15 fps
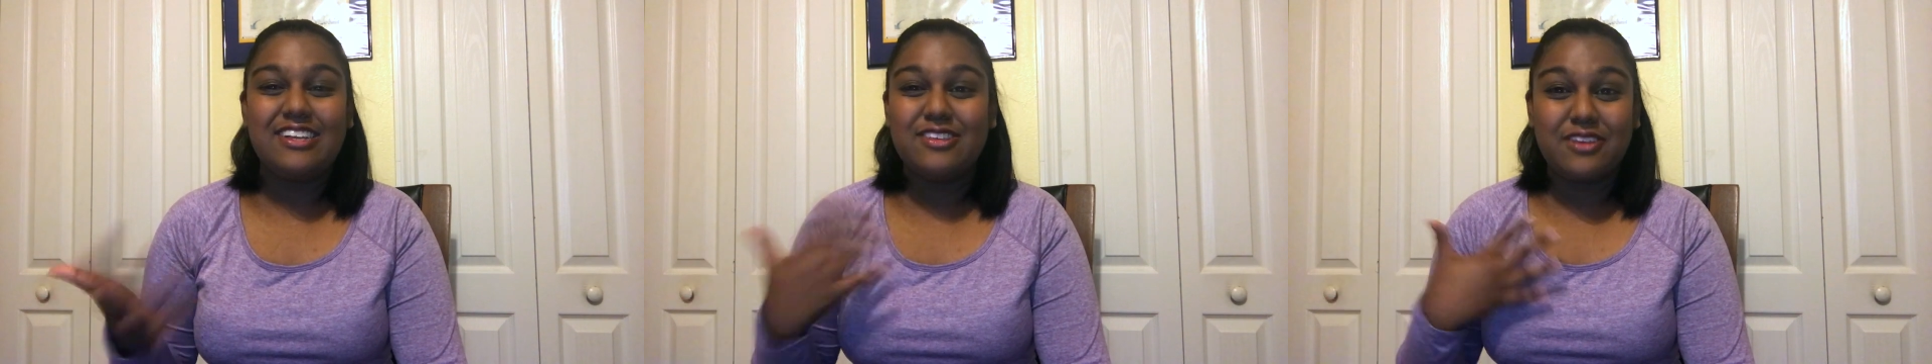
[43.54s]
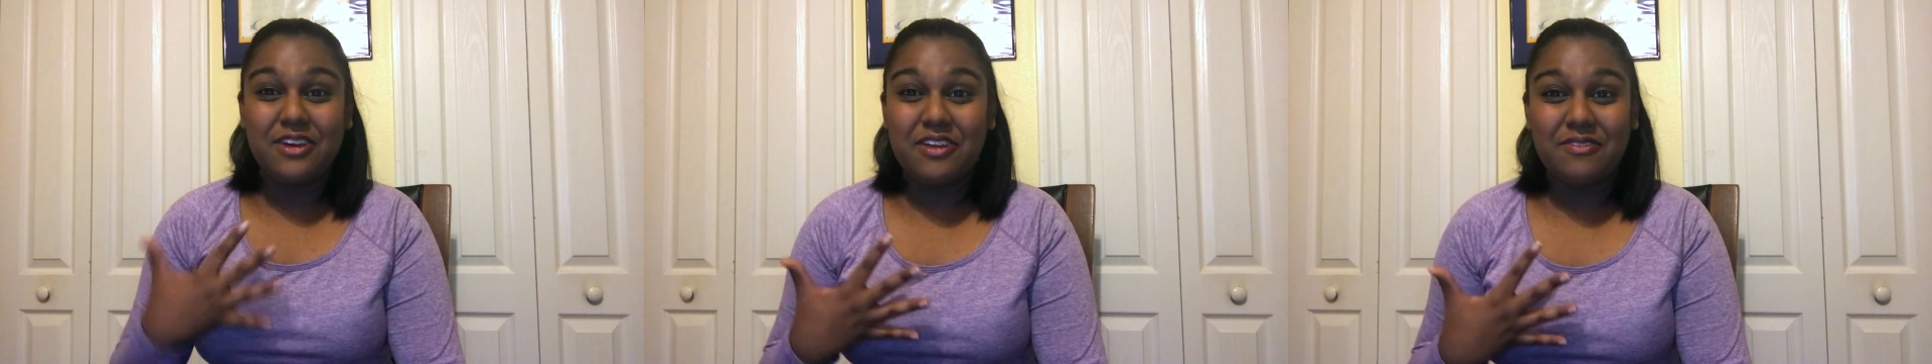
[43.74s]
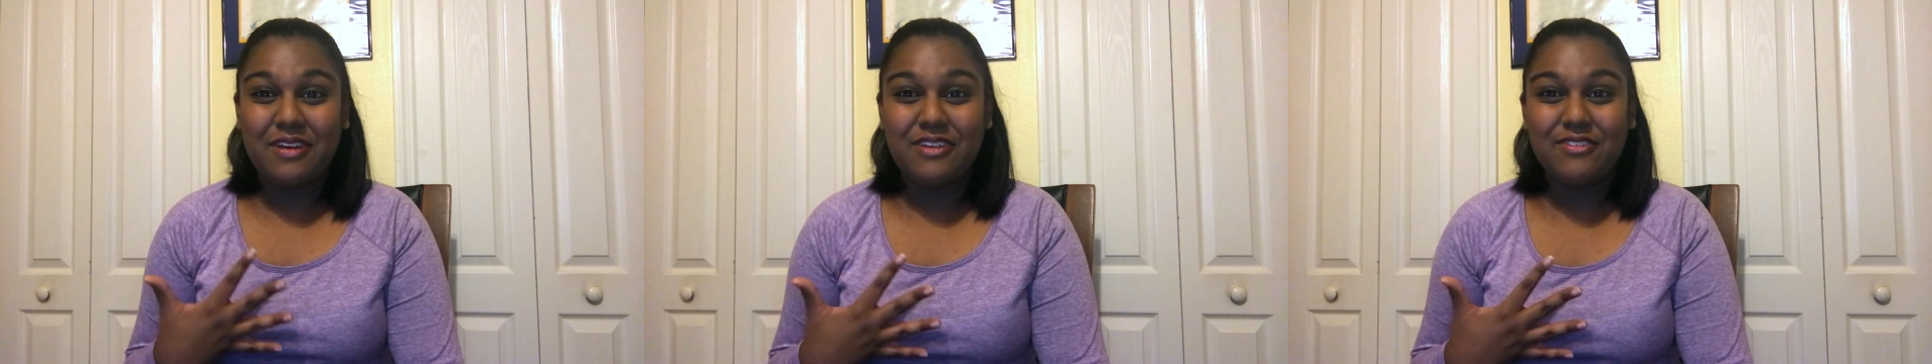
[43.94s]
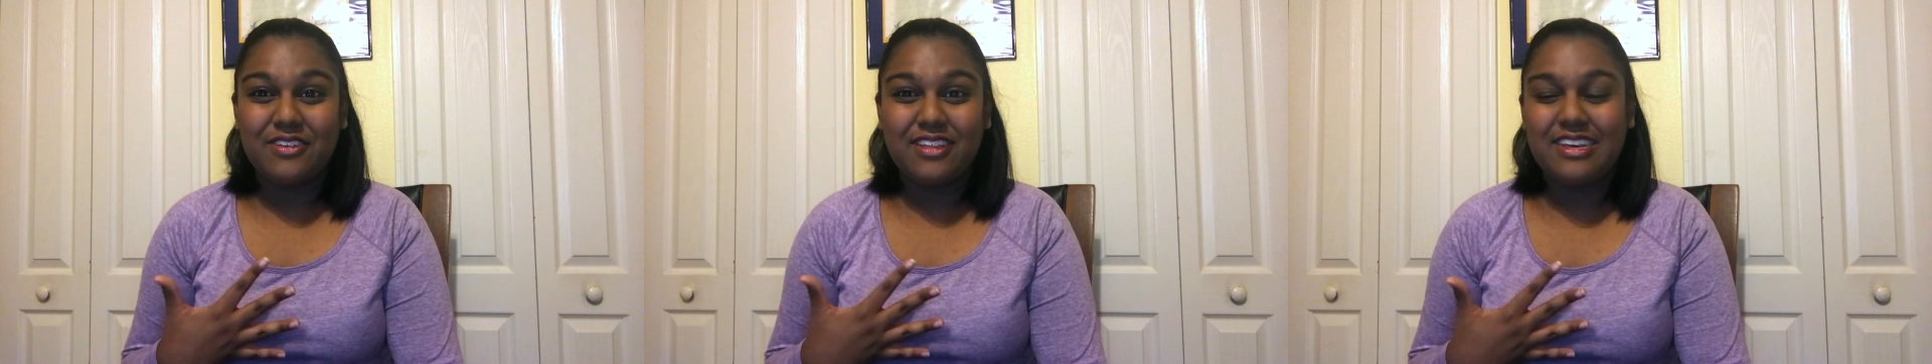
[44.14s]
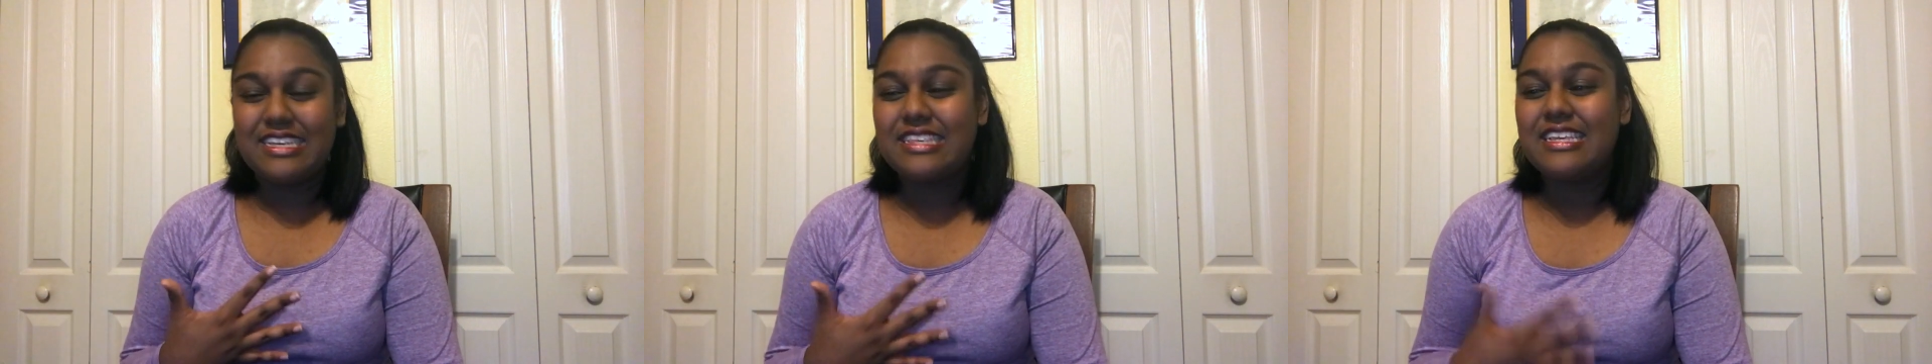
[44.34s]
I just couldn't wait
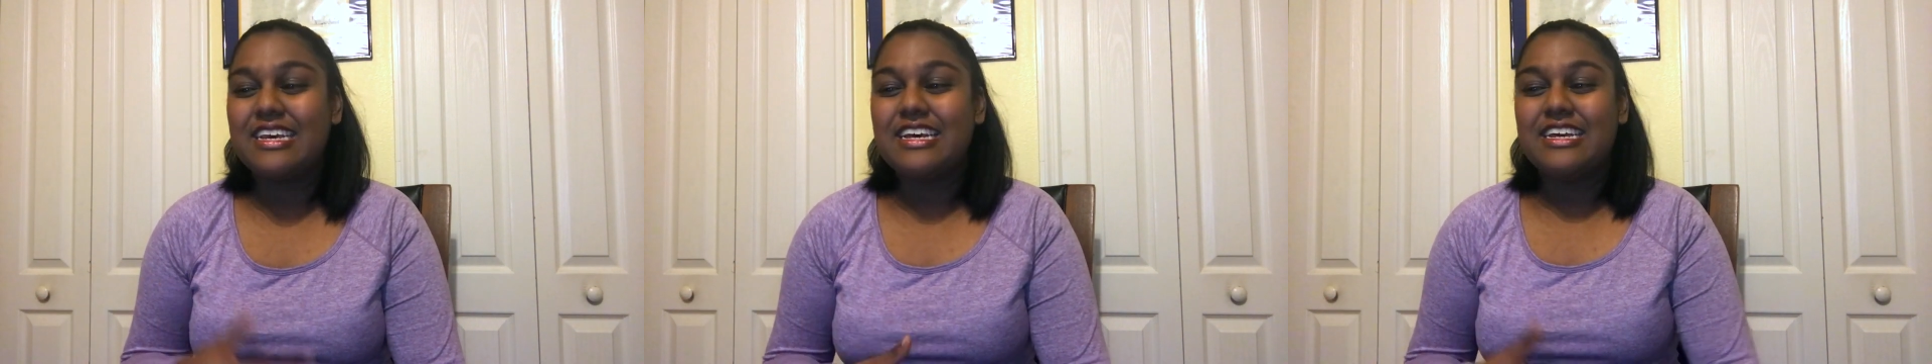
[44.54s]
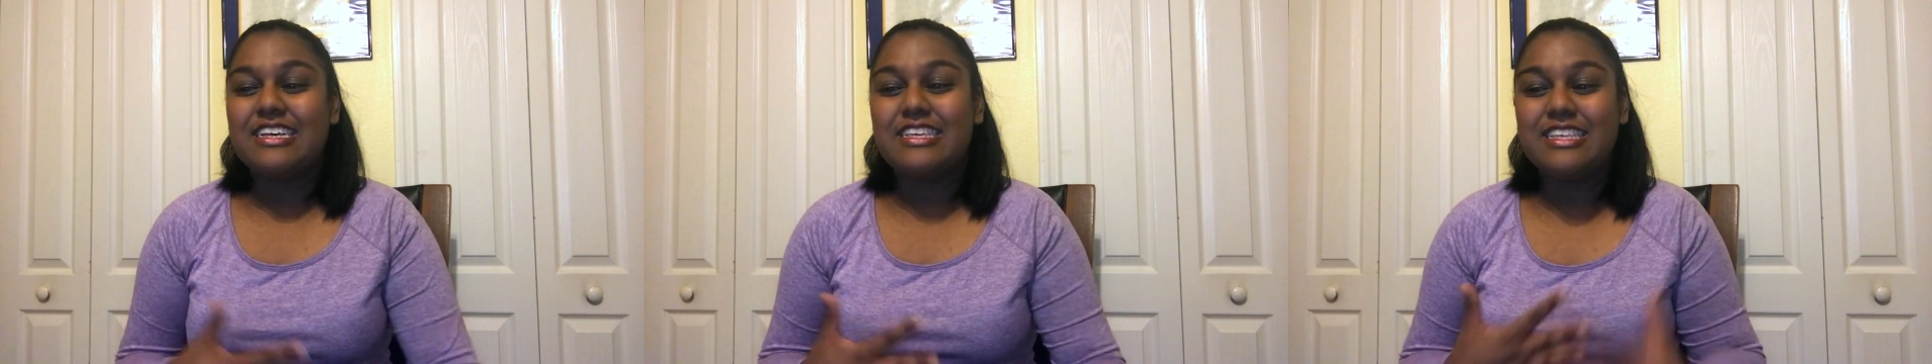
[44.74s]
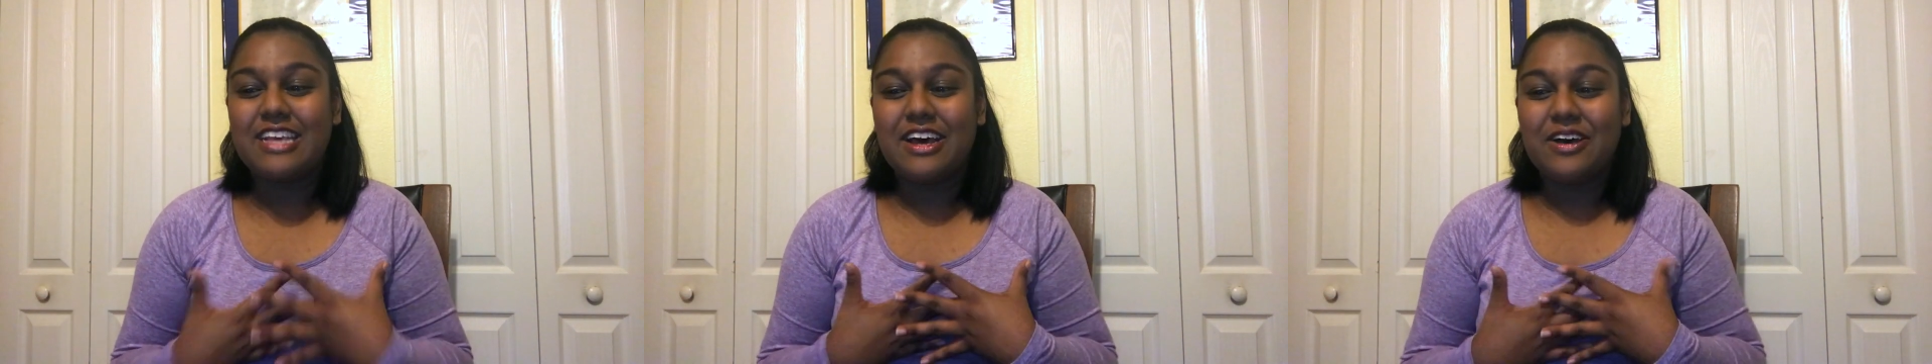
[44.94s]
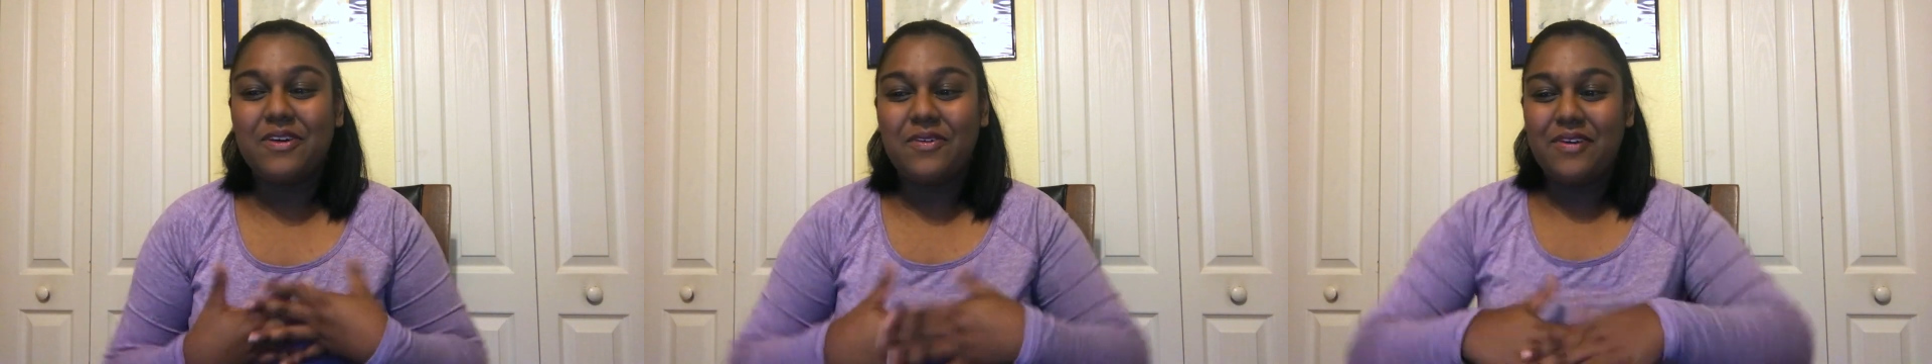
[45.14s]
for this so